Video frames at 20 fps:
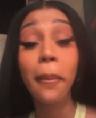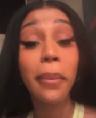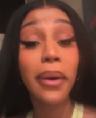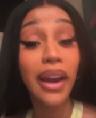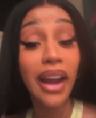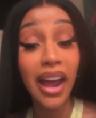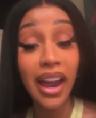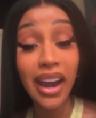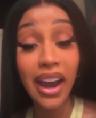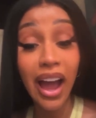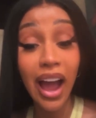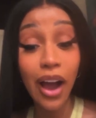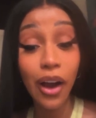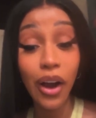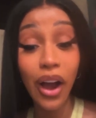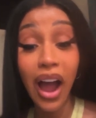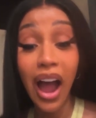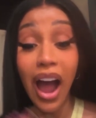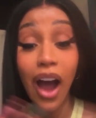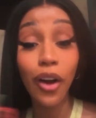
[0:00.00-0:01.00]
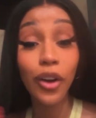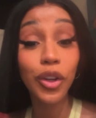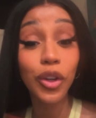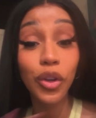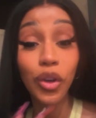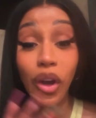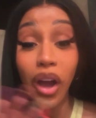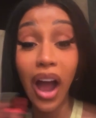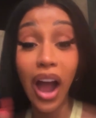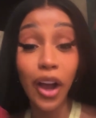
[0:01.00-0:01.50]
Plan
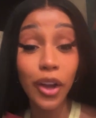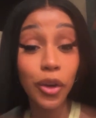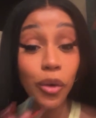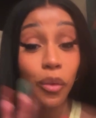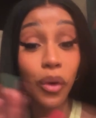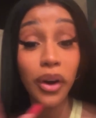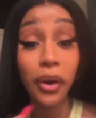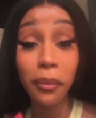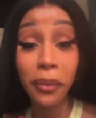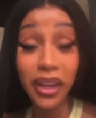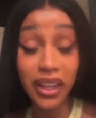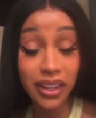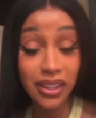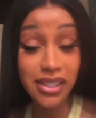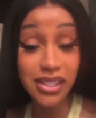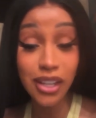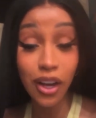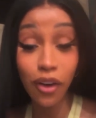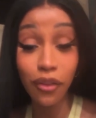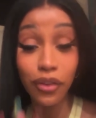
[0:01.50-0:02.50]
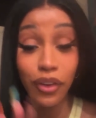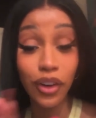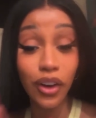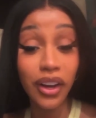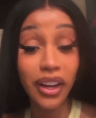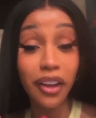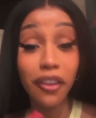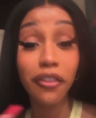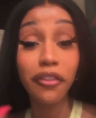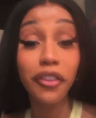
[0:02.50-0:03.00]
how you want to make yourself
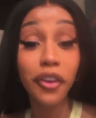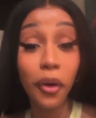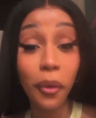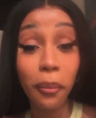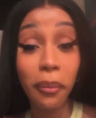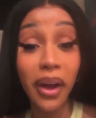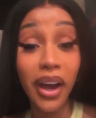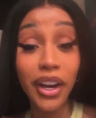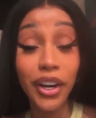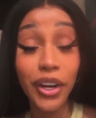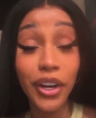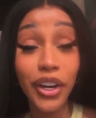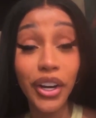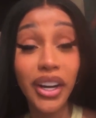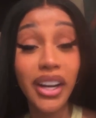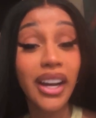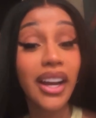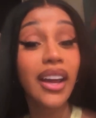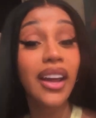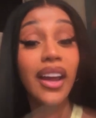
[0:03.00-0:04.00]
look and feel better.